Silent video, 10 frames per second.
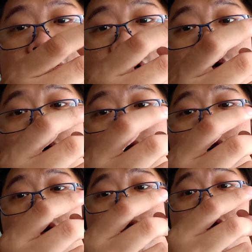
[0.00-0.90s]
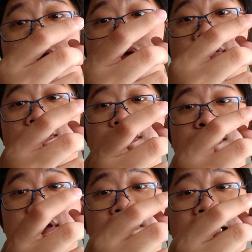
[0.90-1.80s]
So your
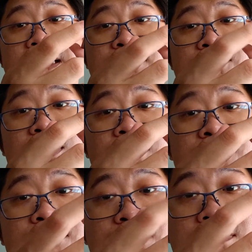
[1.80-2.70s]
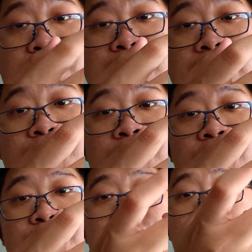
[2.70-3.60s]
SIM card slot is at the
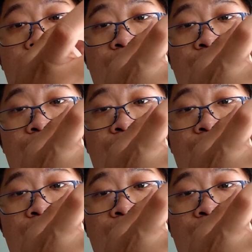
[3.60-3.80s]
bottom,